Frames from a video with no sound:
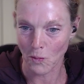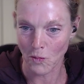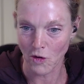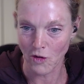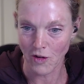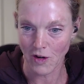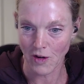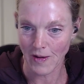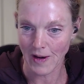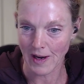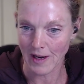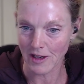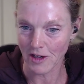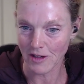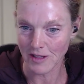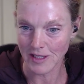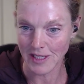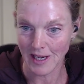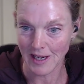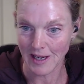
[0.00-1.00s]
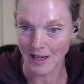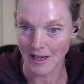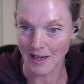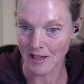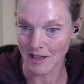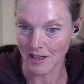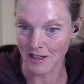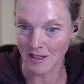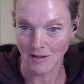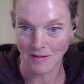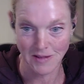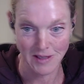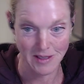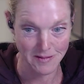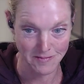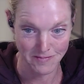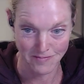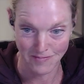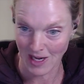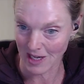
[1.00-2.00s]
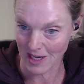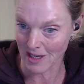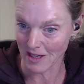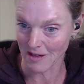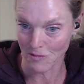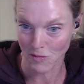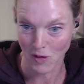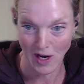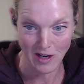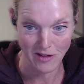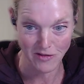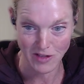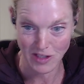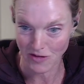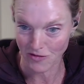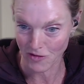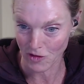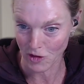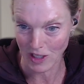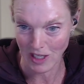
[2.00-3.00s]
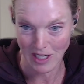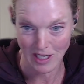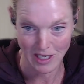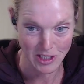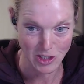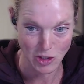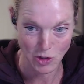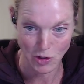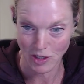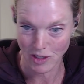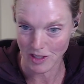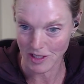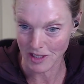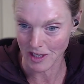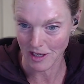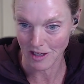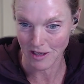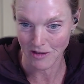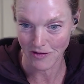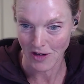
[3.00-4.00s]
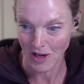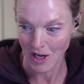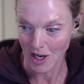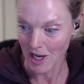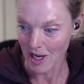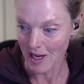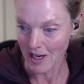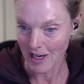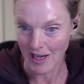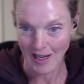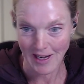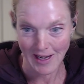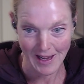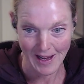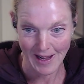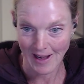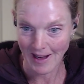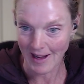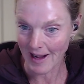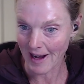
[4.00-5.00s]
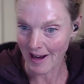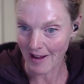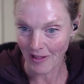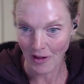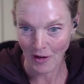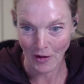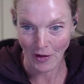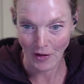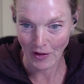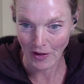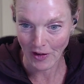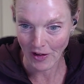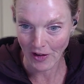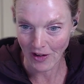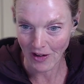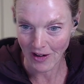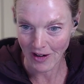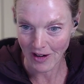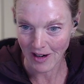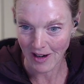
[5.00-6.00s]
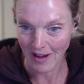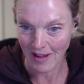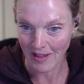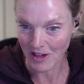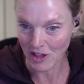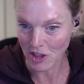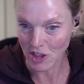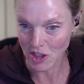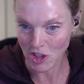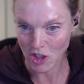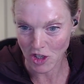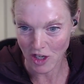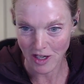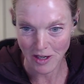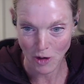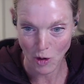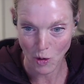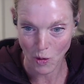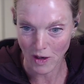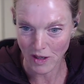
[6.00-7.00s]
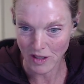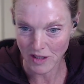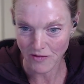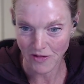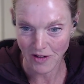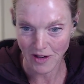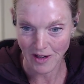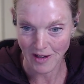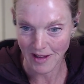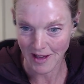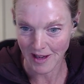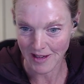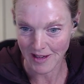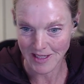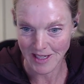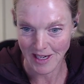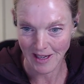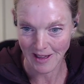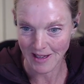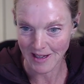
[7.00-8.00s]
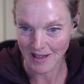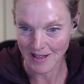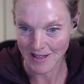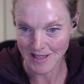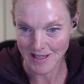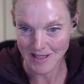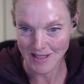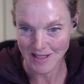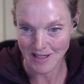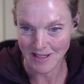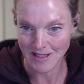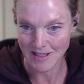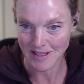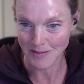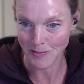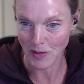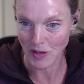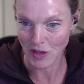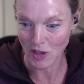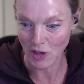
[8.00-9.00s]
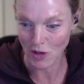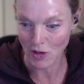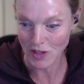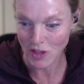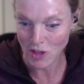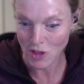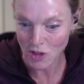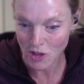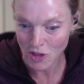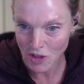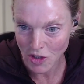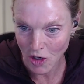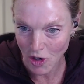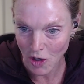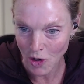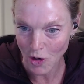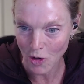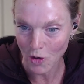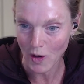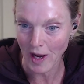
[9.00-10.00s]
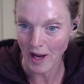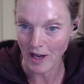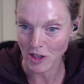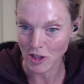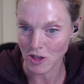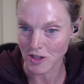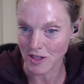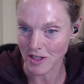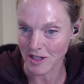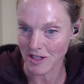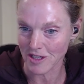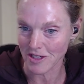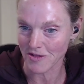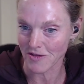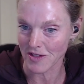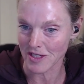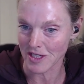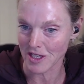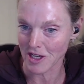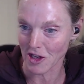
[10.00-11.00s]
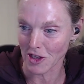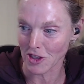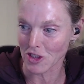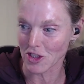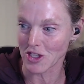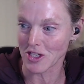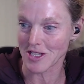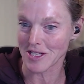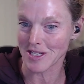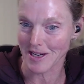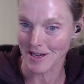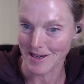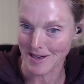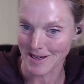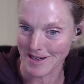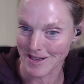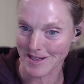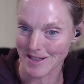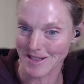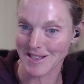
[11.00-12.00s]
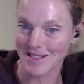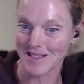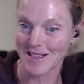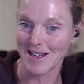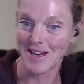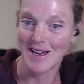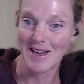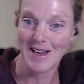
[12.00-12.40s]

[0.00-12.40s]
moving around your day, making breakfast for kids or yourself, getting in and out of the car. And they're just trying to quantify that daily existence. But there is no exercise physiology science